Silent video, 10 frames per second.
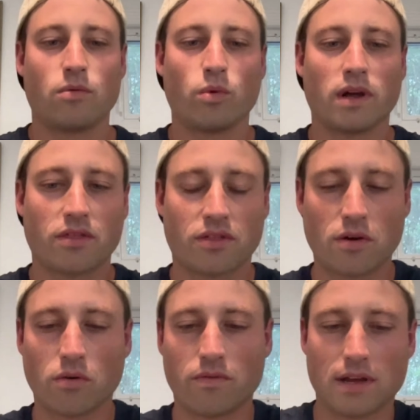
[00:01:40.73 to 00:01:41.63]
with
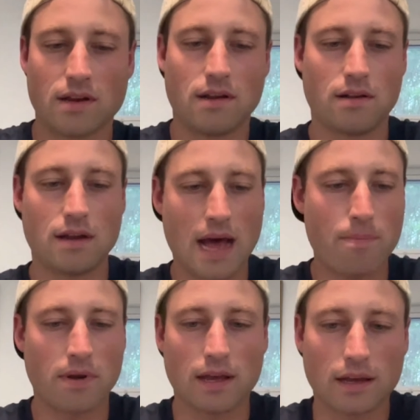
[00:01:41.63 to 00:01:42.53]
COVID
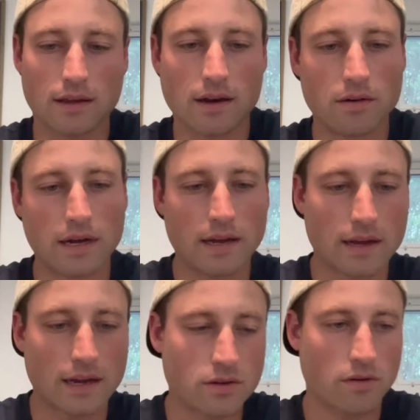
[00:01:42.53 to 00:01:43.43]
happening, you know, I,
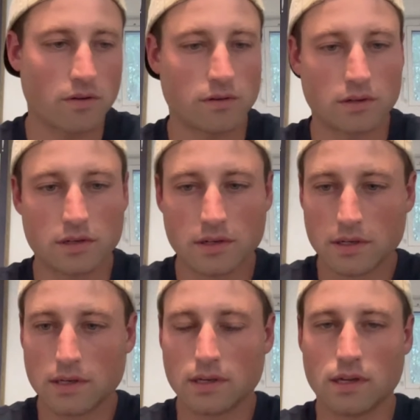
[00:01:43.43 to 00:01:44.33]
I turned,
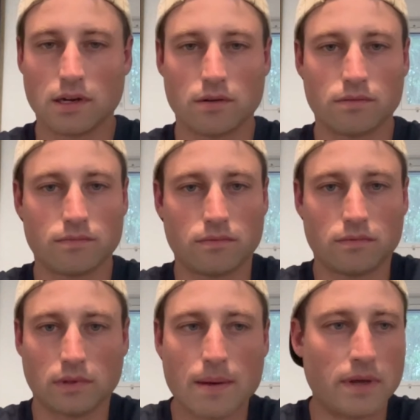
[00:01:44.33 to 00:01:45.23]
you know,
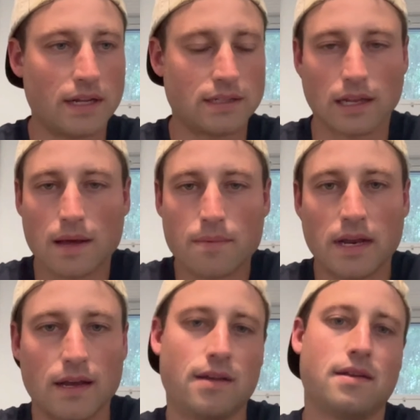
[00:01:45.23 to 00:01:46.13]
lemon into
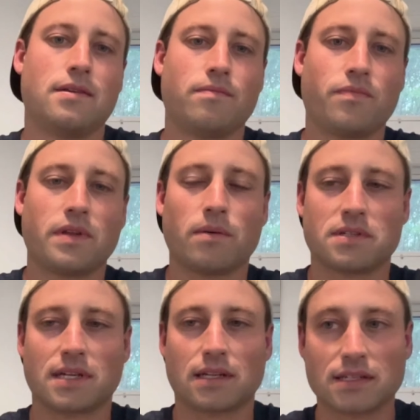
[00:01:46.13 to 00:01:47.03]
lemonade. And I
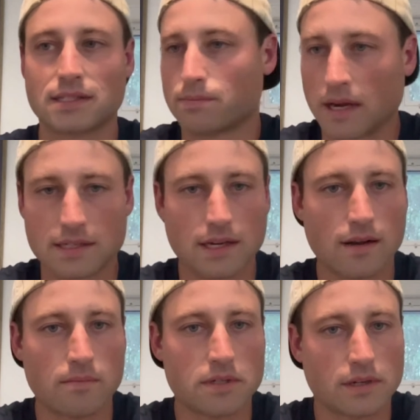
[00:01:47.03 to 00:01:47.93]
was like, this is my
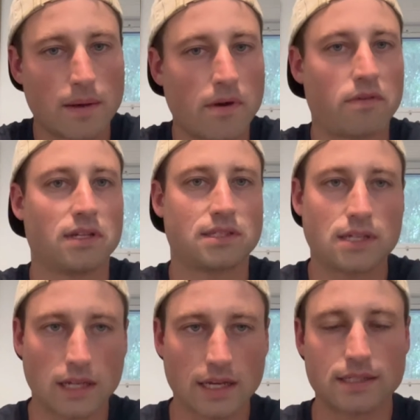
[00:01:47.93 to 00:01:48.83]
time to get my real
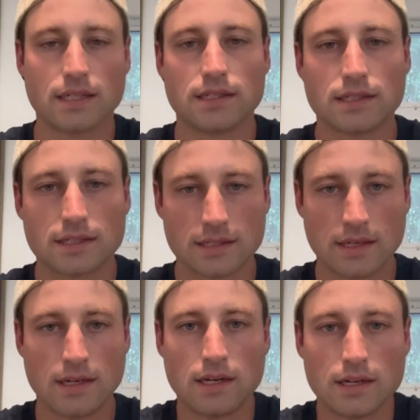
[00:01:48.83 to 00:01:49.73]
estate license,
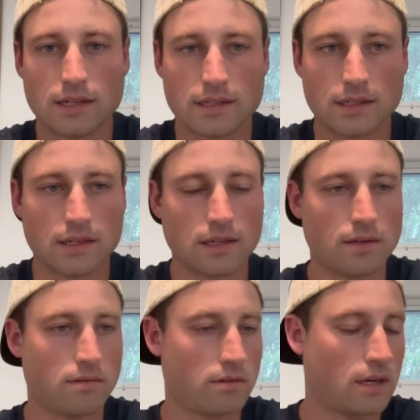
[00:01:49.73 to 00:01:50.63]

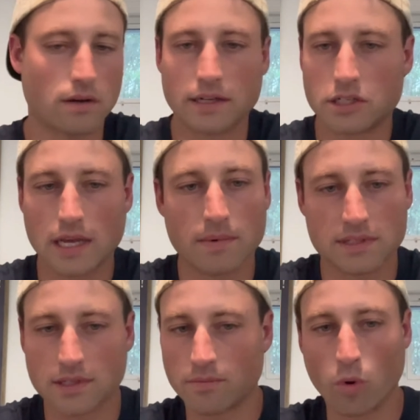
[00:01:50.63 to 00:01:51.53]
to, you know, educate
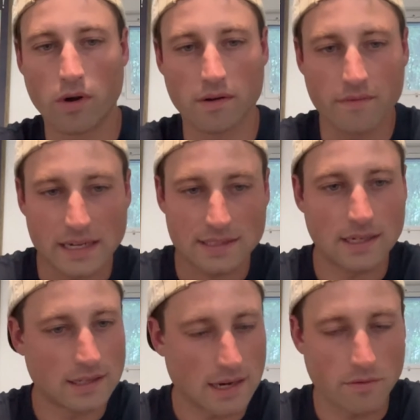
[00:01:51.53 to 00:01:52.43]
myself more in
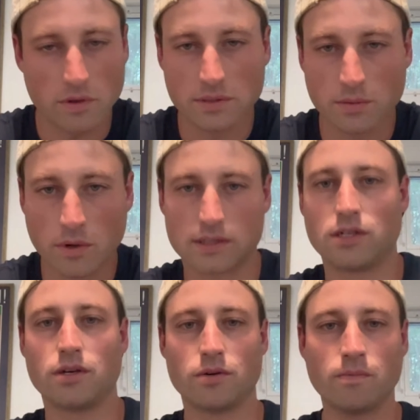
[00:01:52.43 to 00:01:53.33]
investing that I've always wanted to
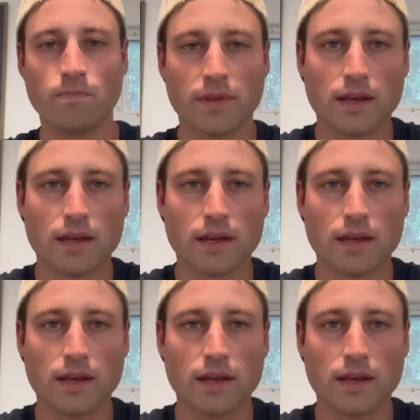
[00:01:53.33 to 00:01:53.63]
do.